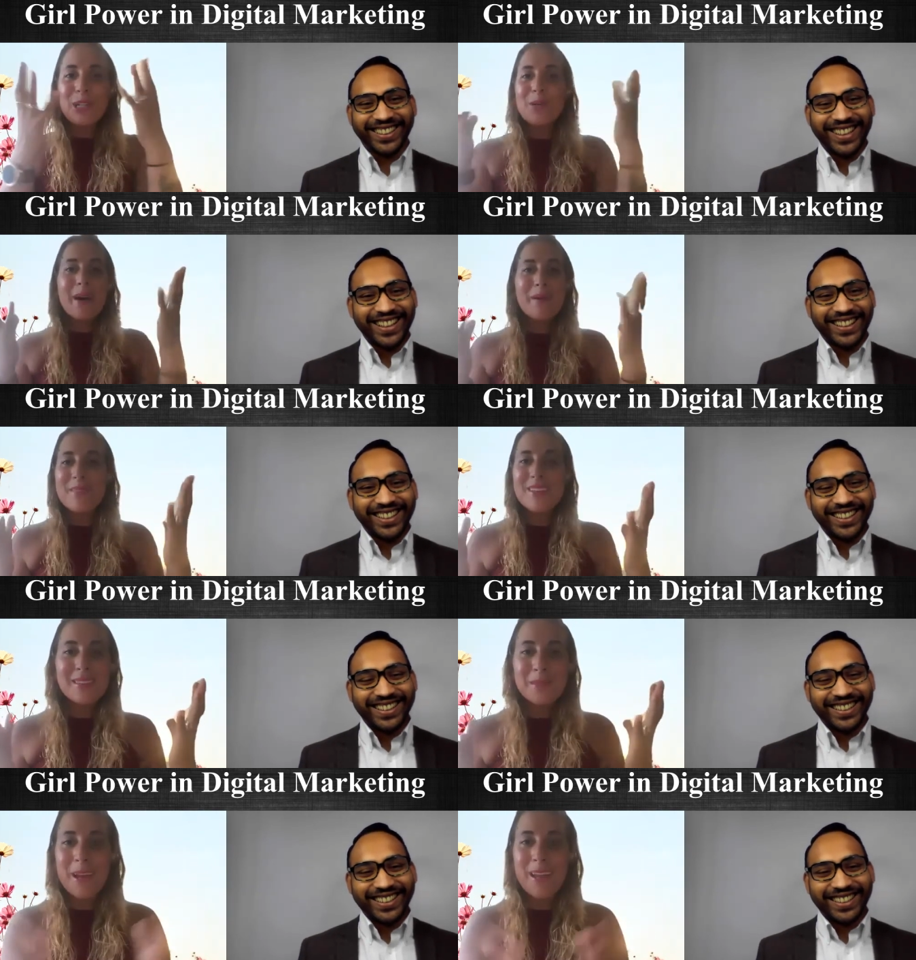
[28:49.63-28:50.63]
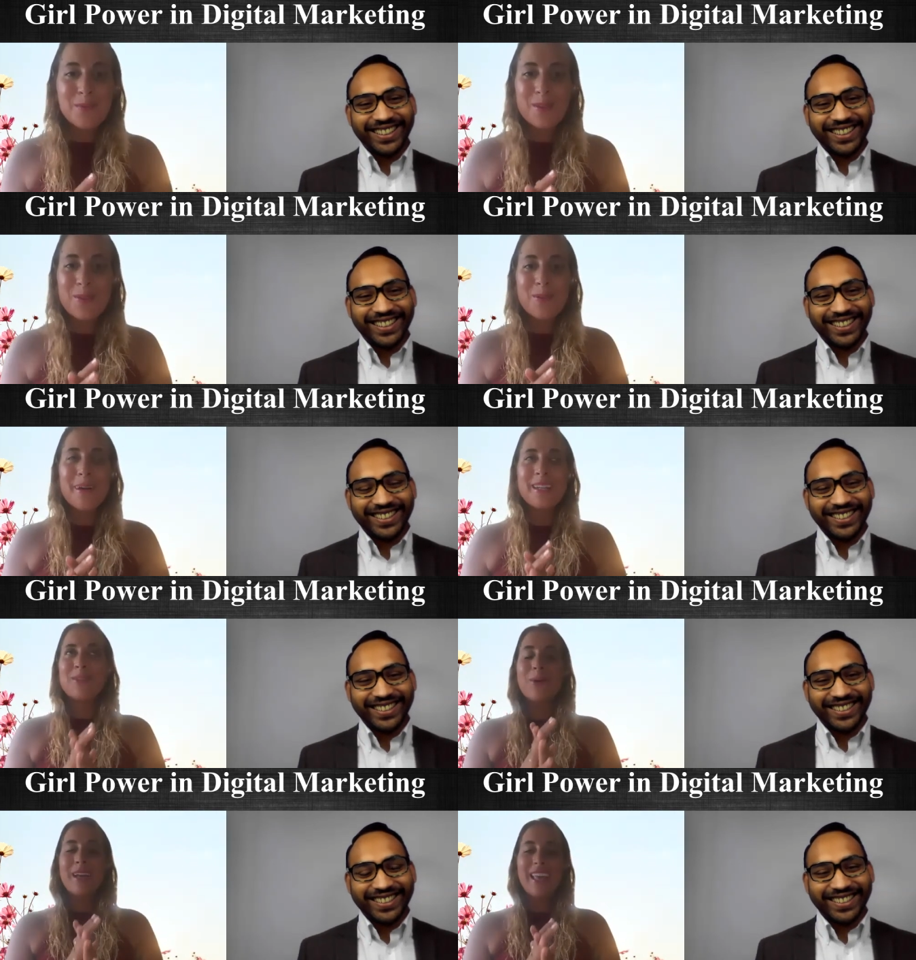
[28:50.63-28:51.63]
Speaker 1: blew up this space with all my
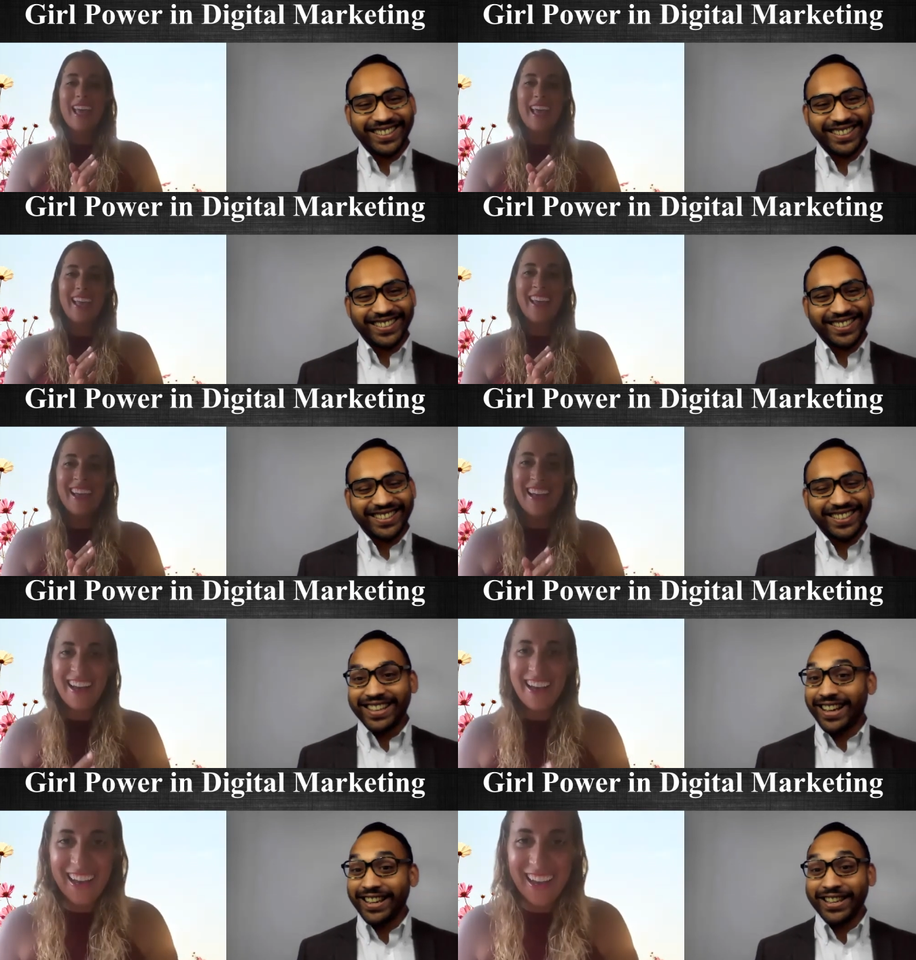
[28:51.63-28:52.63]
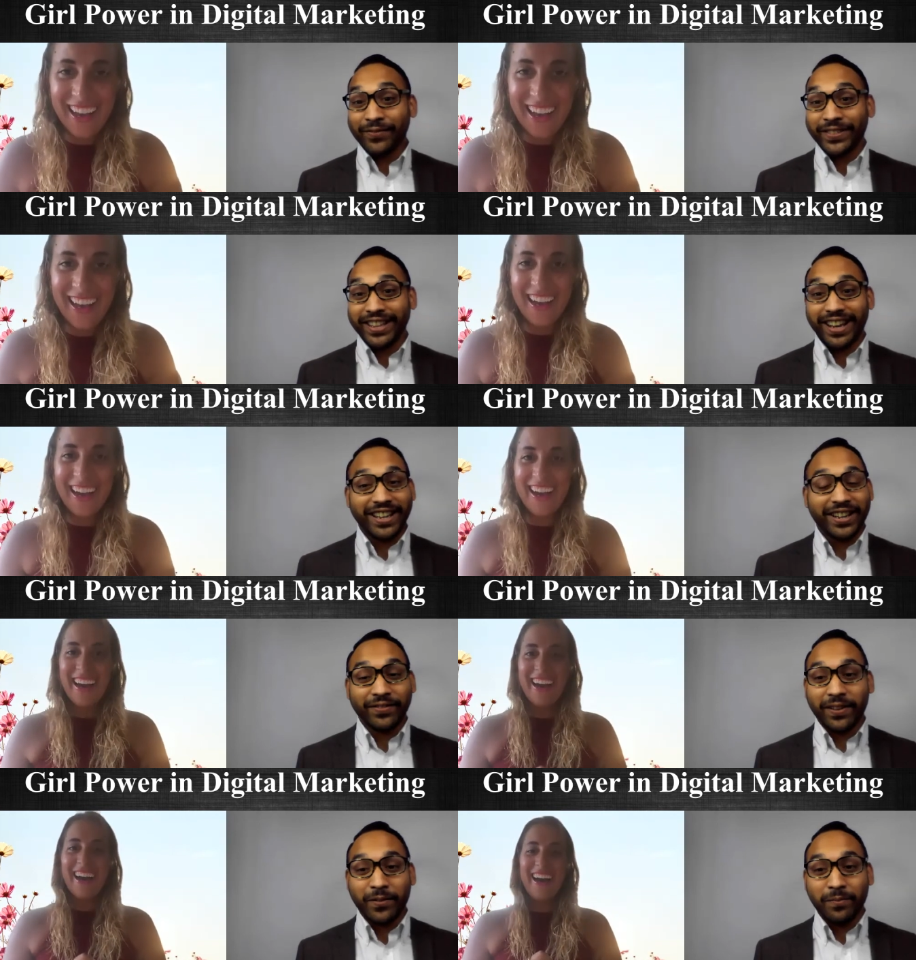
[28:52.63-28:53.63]
talking.
Speaker 2: Oh, I loved it. I
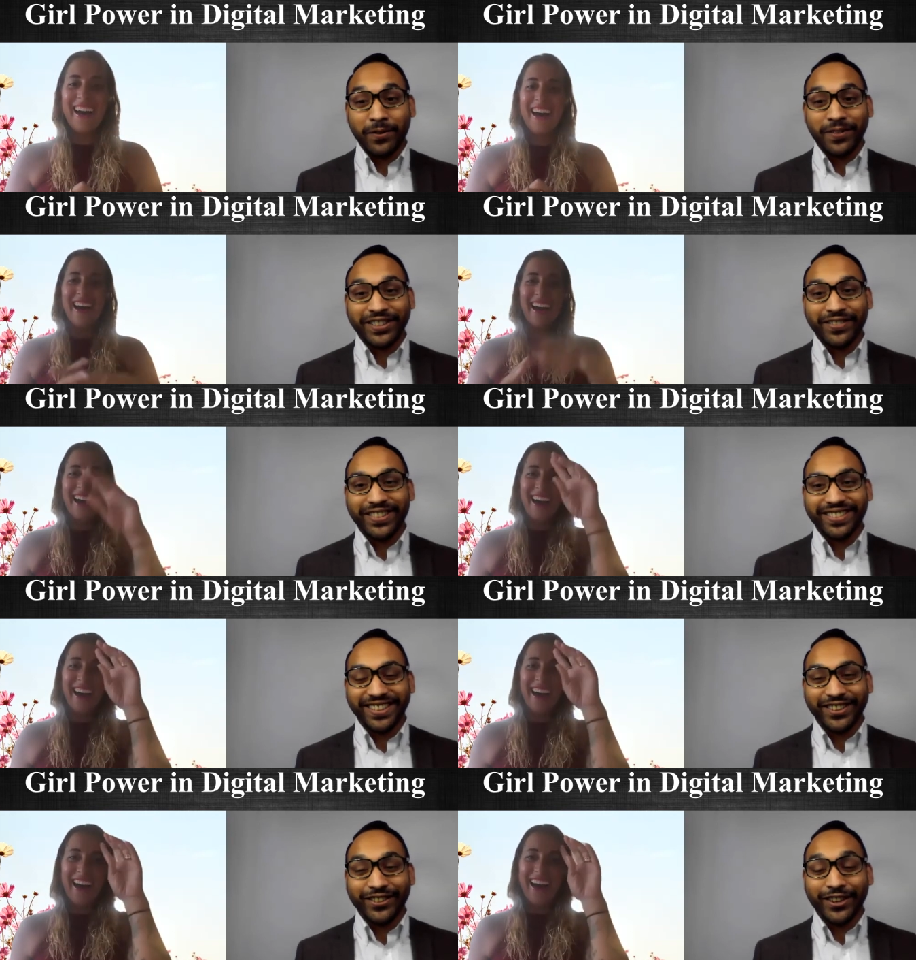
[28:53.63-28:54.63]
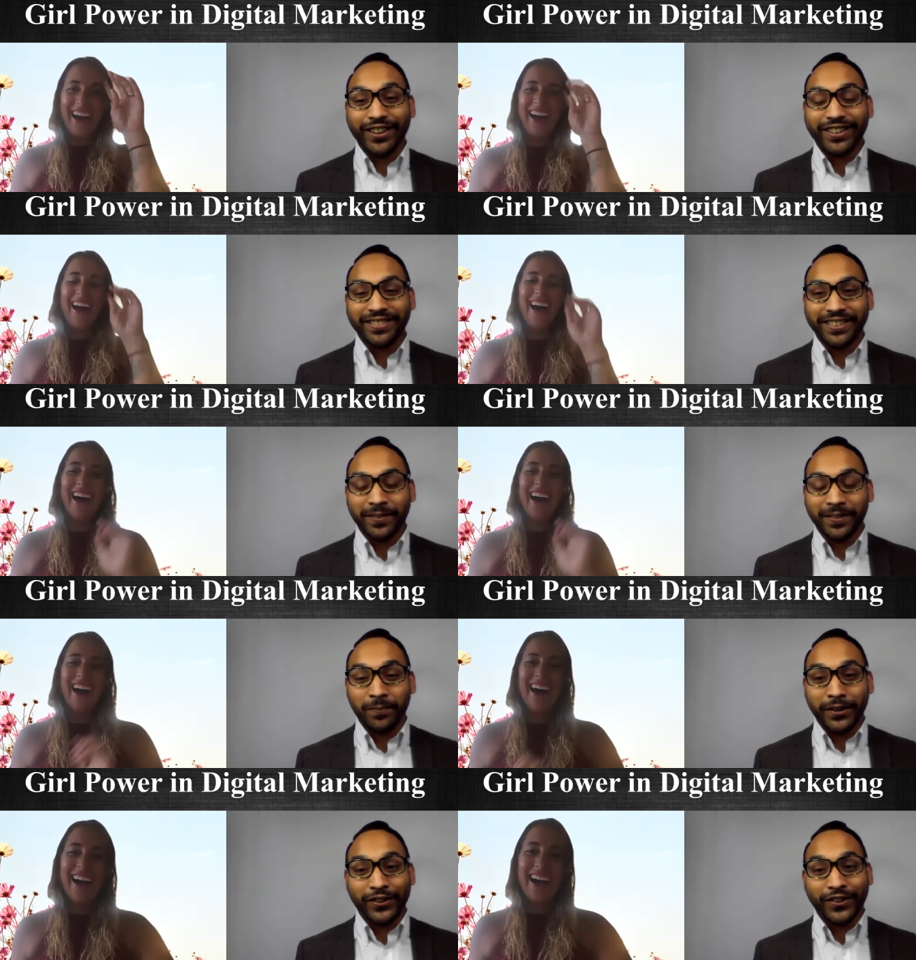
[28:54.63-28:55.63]
loved every moment of it. So, you know, it's, it's, it's
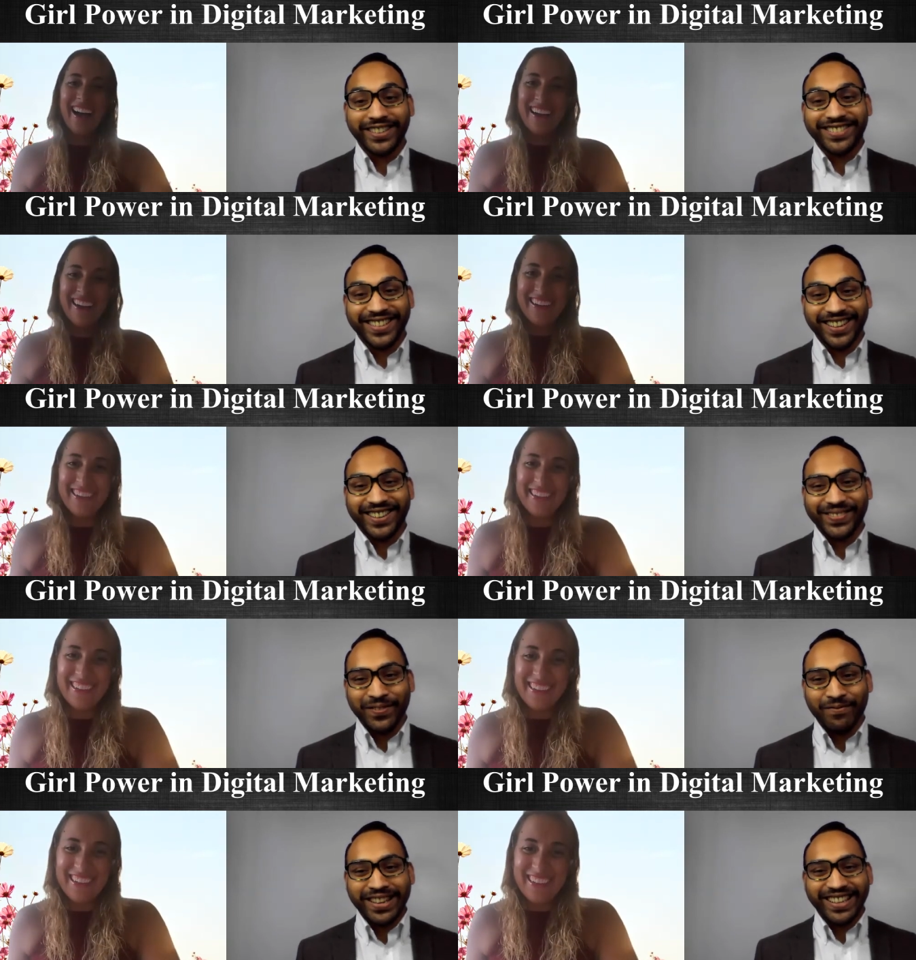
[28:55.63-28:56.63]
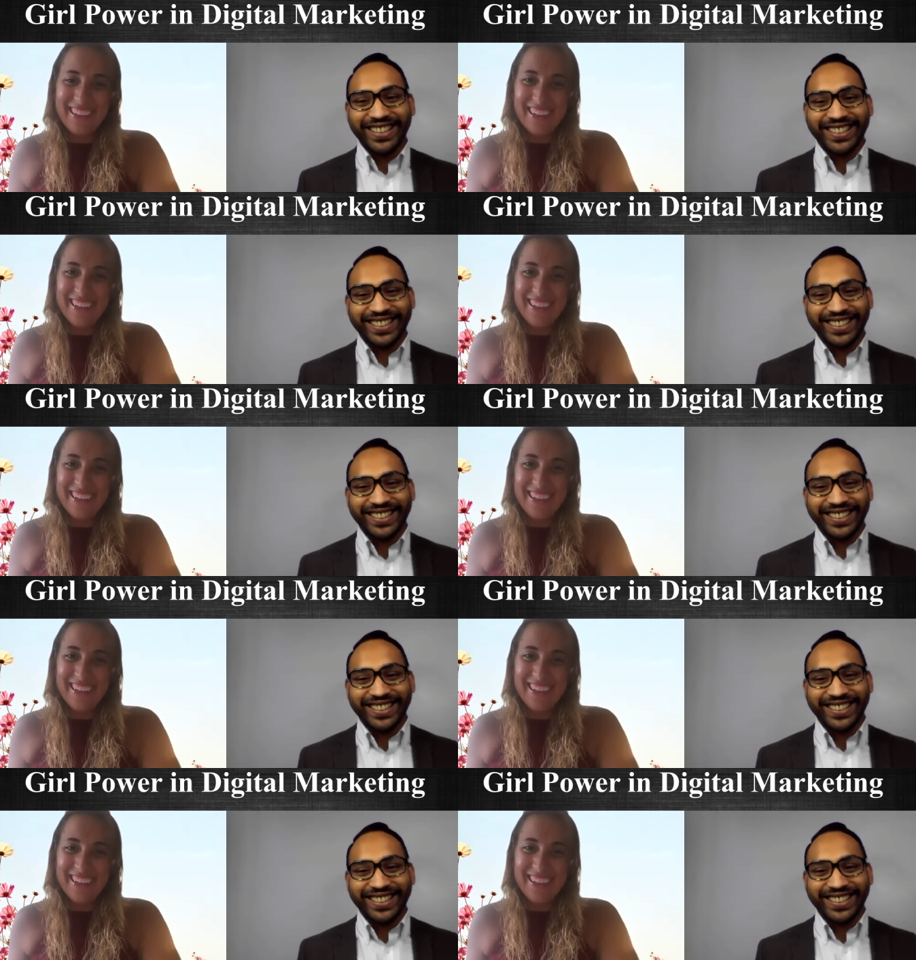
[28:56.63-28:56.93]
ah. a great start for me.